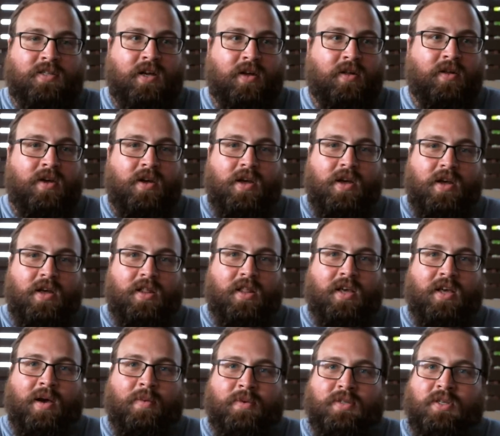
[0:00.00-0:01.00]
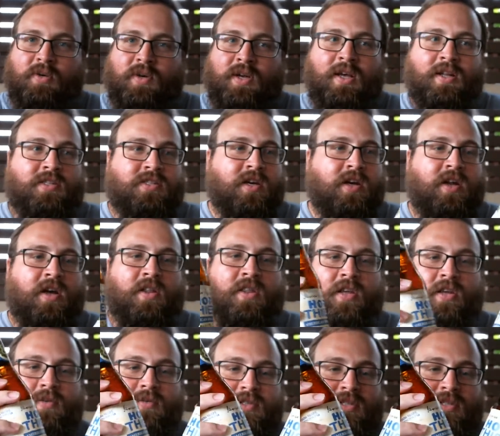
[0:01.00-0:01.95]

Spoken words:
So they're coming to an end, so I don't think you'll